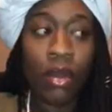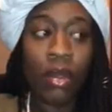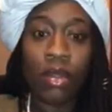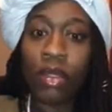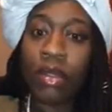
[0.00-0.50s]

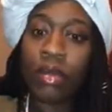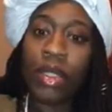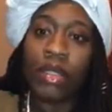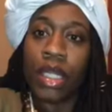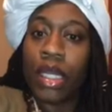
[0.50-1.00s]
those are
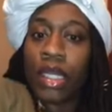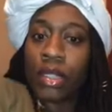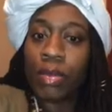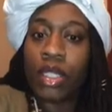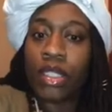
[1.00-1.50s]
real things
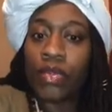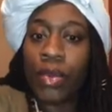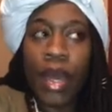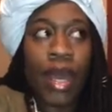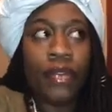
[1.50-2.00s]
because if you
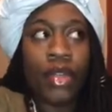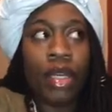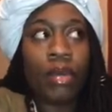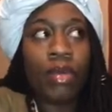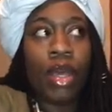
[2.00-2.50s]
have
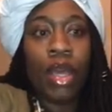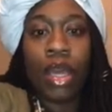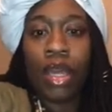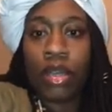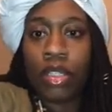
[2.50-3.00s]
them
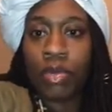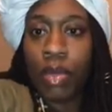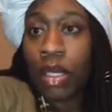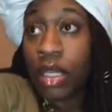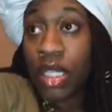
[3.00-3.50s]
and you're
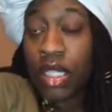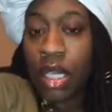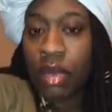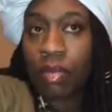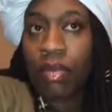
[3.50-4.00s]
spending, let's
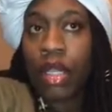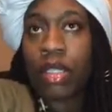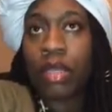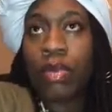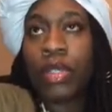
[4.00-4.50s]
say,
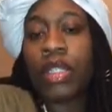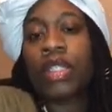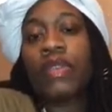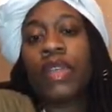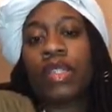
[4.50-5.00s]
to book the
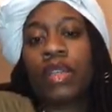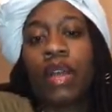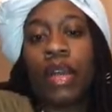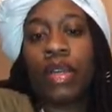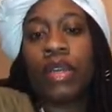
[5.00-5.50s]
civic center
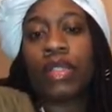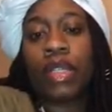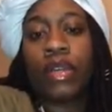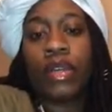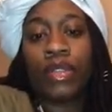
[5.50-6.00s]
out here is
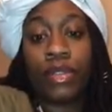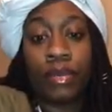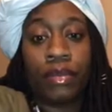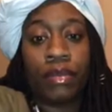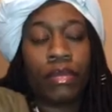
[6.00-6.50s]
eleven hundred.
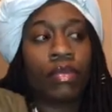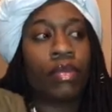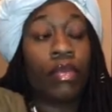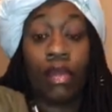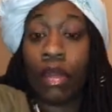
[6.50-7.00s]

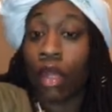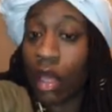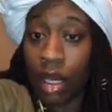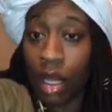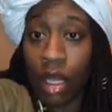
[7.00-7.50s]

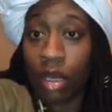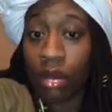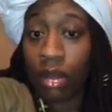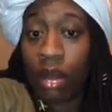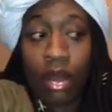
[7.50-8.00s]
That ain't
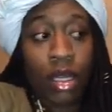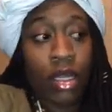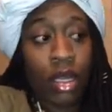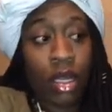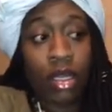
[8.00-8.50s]

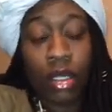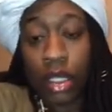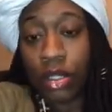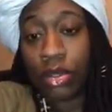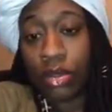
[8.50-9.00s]

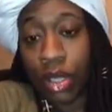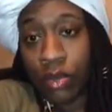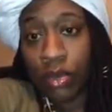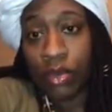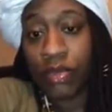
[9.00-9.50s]
unless you come
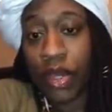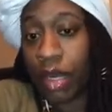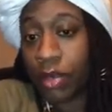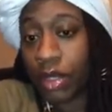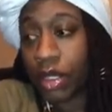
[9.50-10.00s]
from
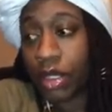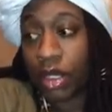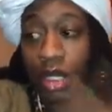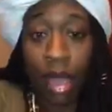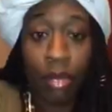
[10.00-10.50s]
families that just
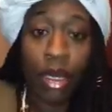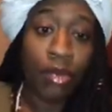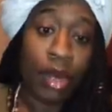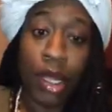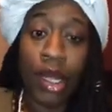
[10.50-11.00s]
got money
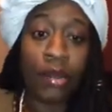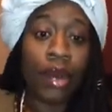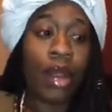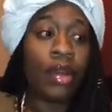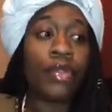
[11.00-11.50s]
laying
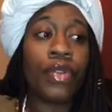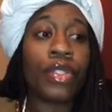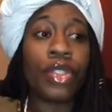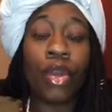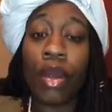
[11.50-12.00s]
around. If you're
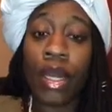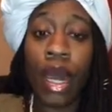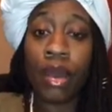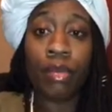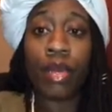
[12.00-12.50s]
starting
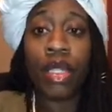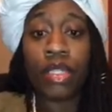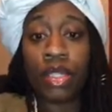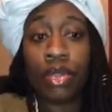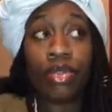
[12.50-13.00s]
out in business
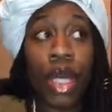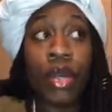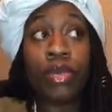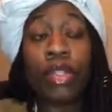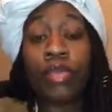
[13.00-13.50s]
and you're trying to
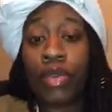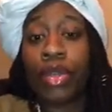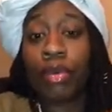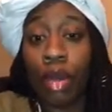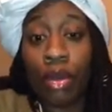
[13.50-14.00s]
do stuff on
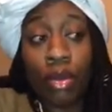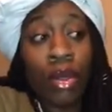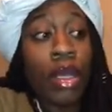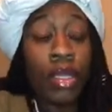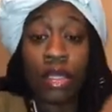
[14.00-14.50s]
your own,
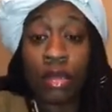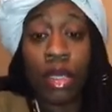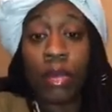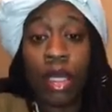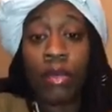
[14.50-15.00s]

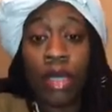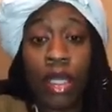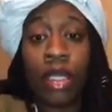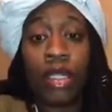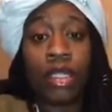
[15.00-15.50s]
sometimes eleven
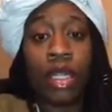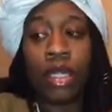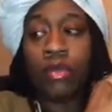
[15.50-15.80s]
hundred is like.